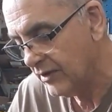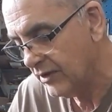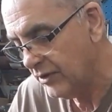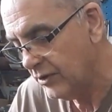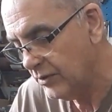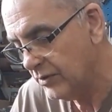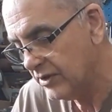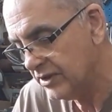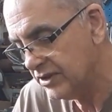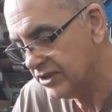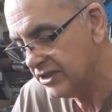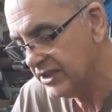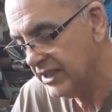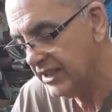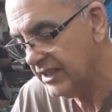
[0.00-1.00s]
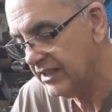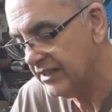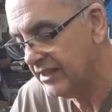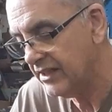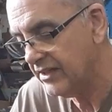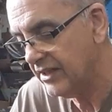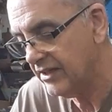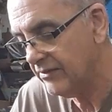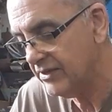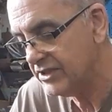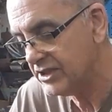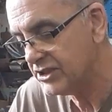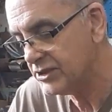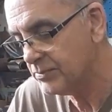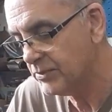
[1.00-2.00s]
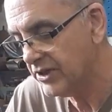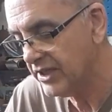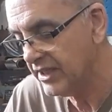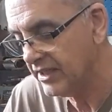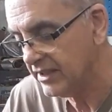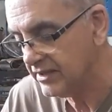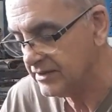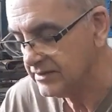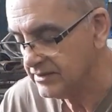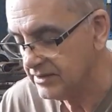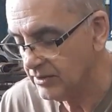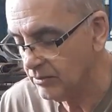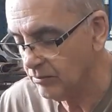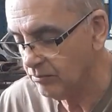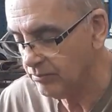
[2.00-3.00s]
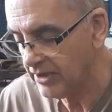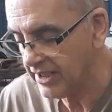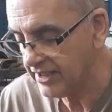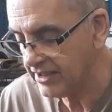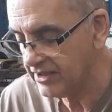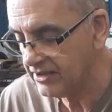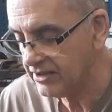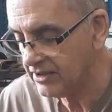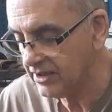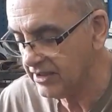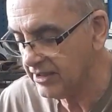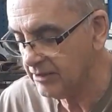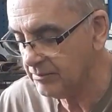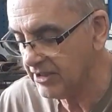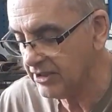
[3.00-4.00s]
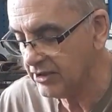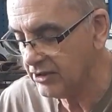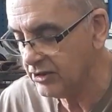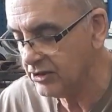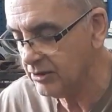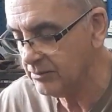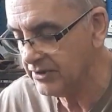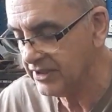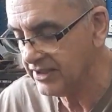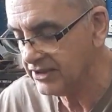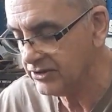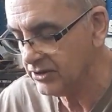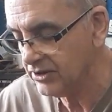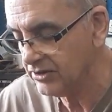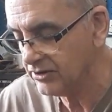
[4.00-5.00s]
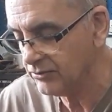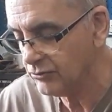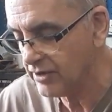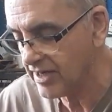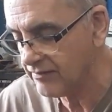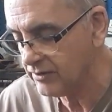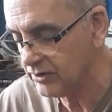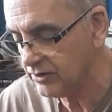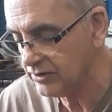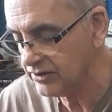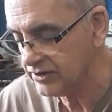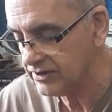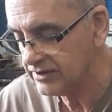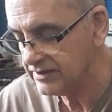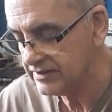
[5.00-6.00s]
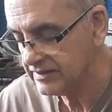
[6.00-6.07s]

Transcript: You can see that there is a spring. By golly, by gum, and it's all unravelled.